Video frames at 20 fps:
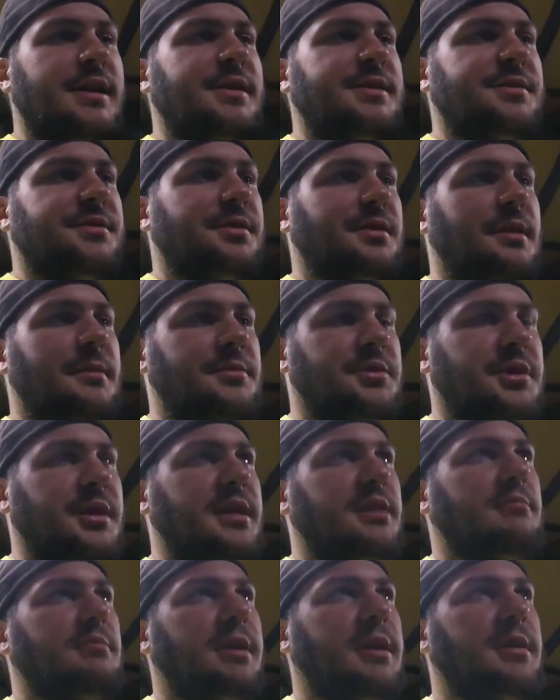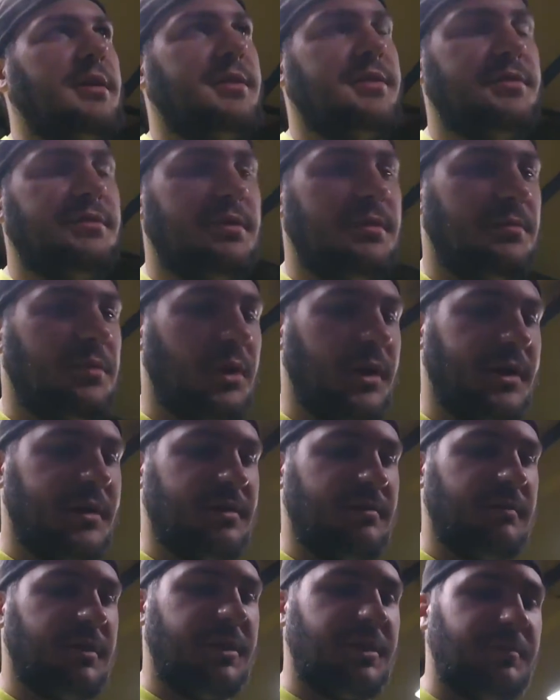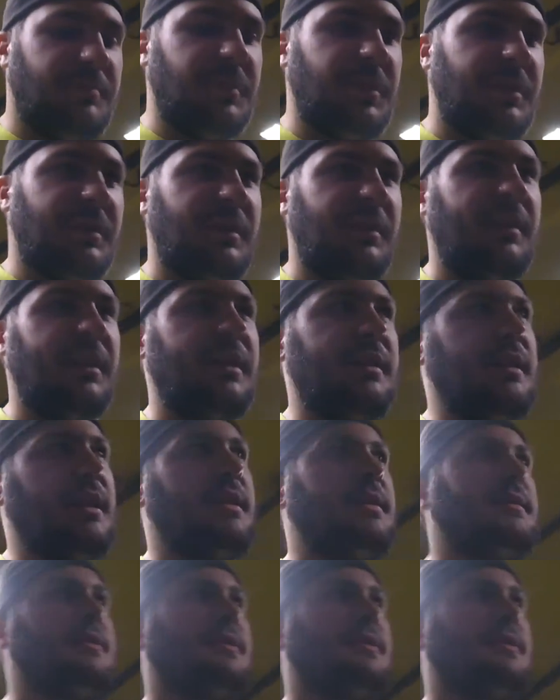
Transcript: So I'm trying to wire it to the brake switch, but the thing that